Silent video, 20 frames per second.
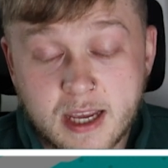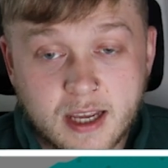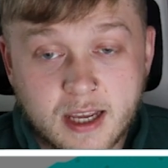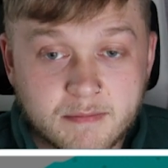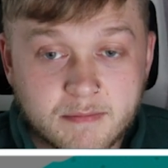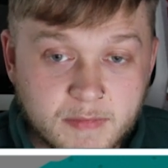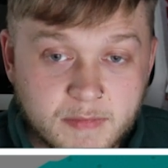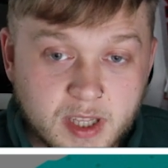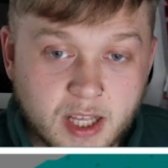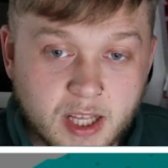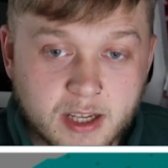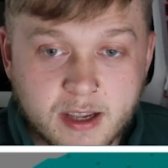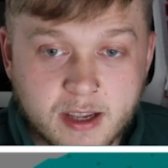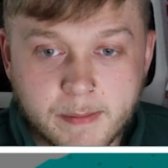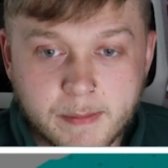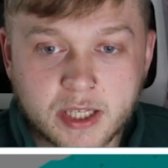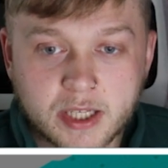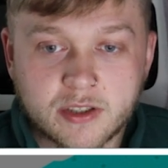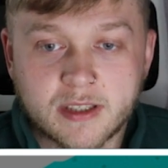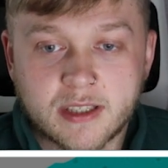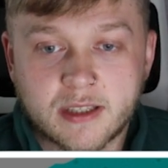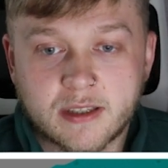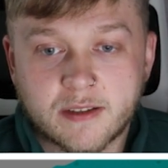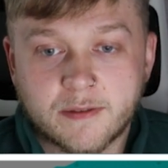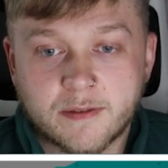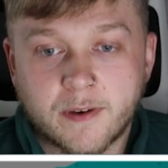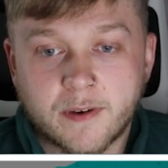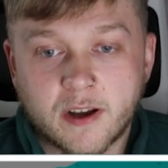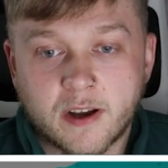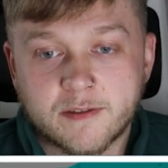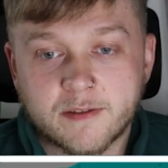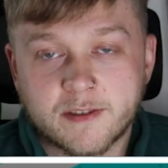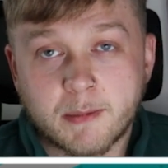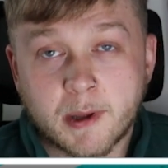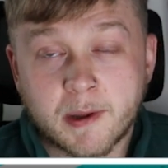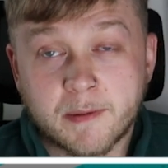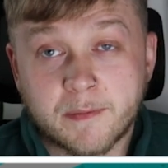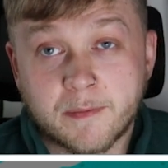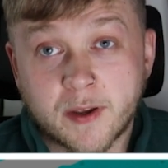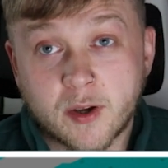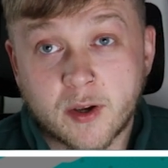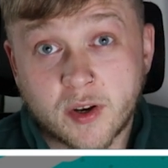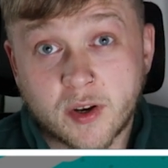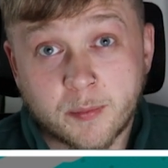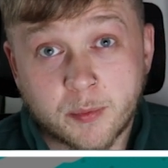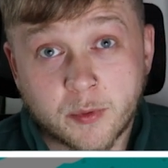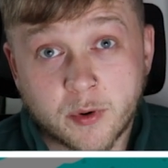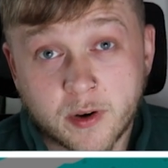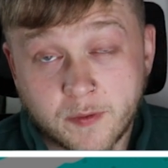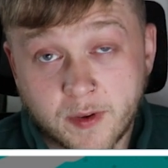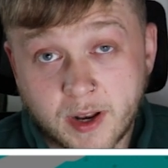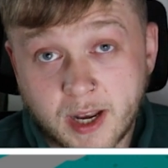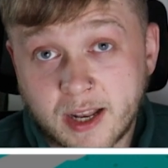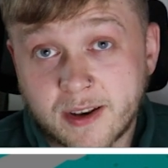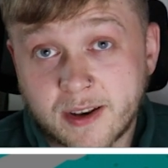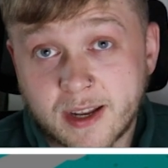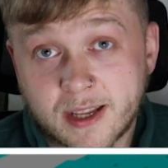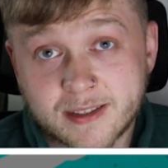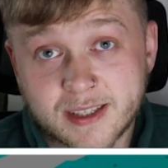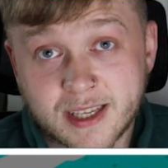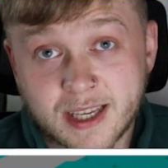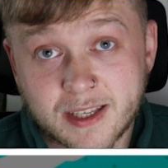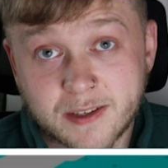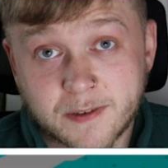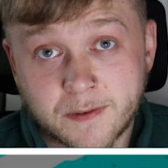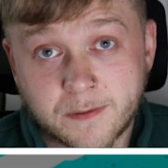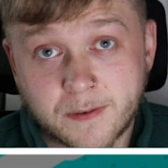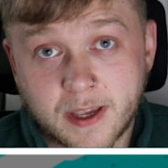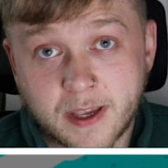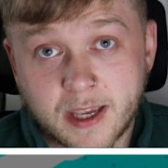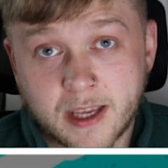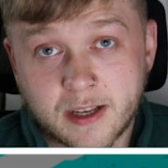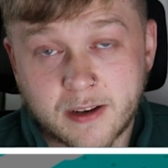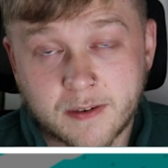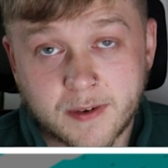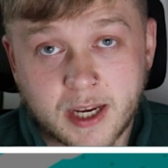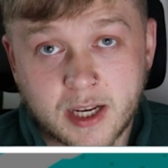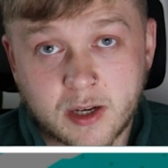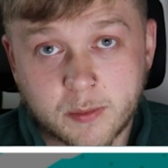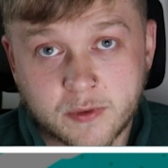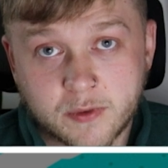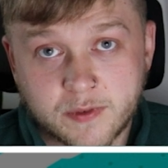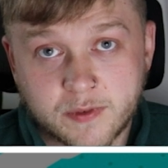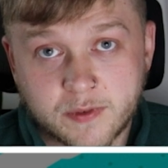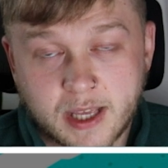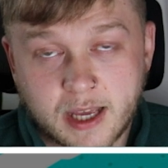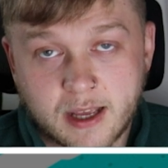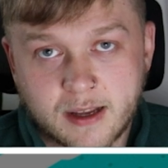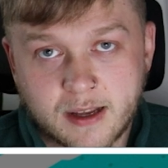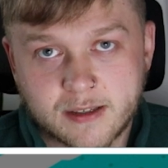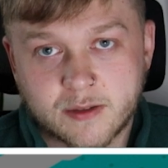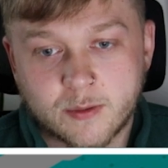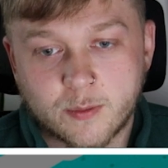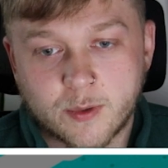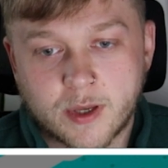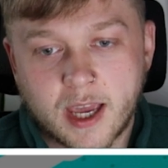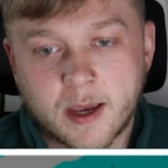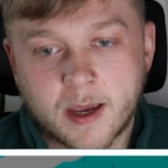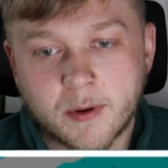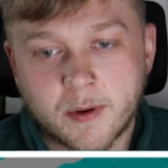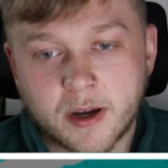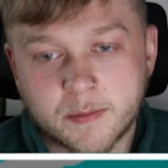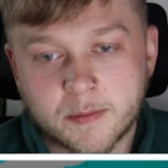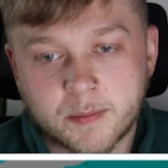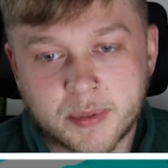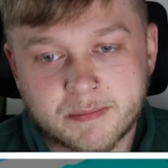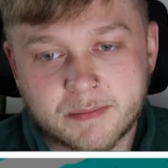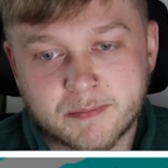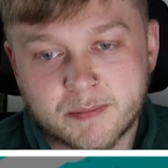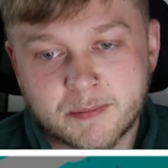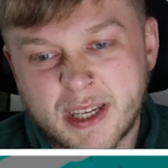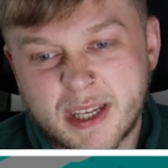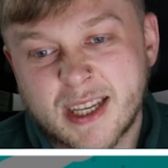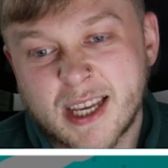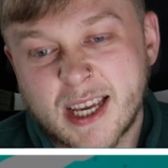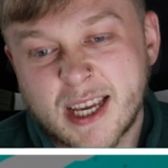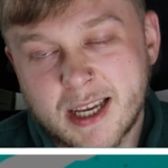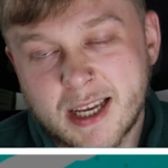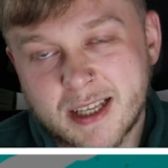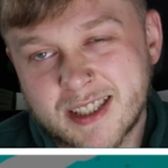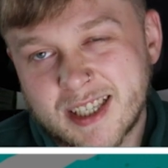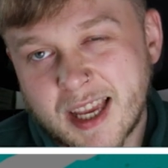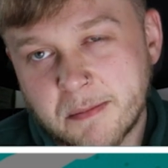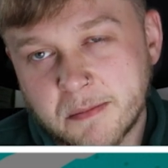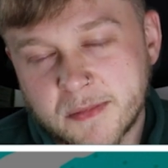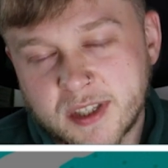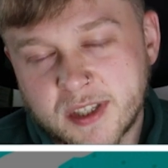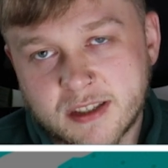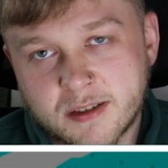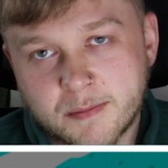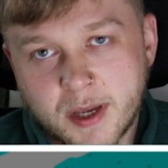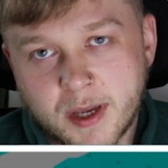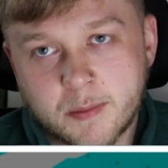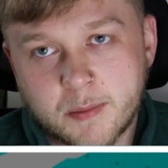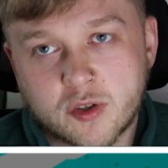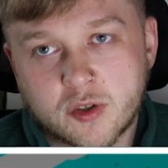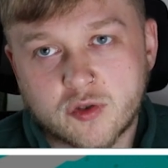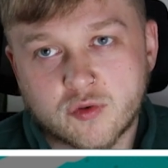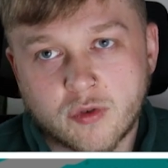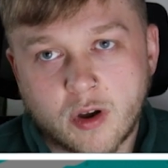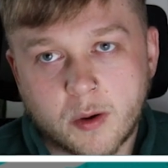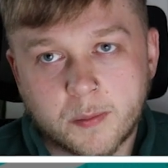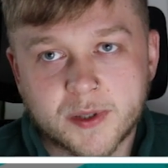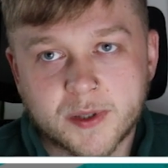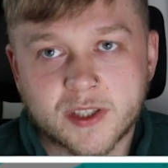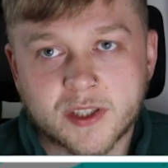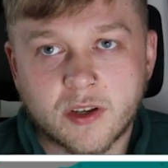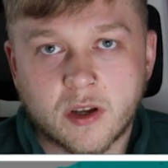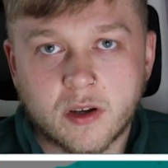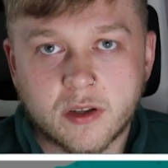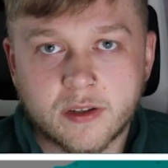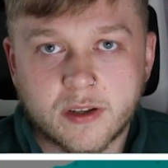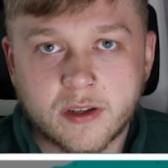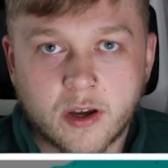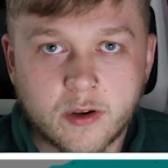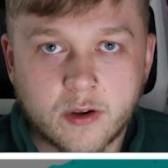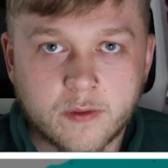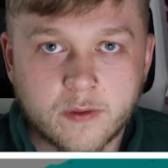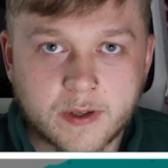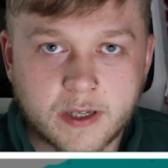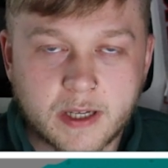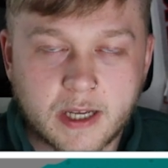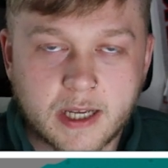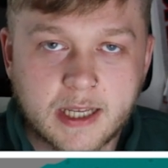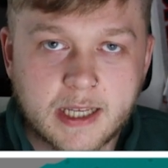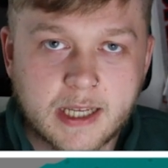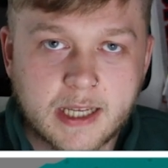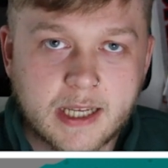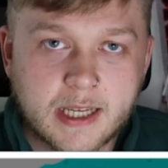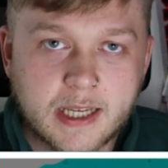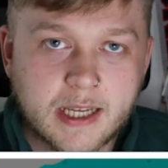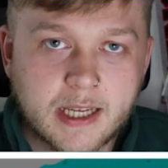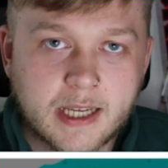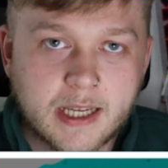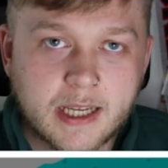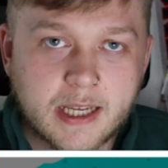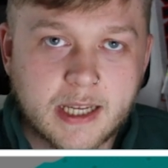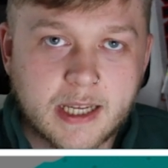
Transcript: like I mentioned in the 5 in midfield, if Bruno Fernandes is fit and available for that Arsenal game, I'd be tempted to maybe drop Son over Nicholas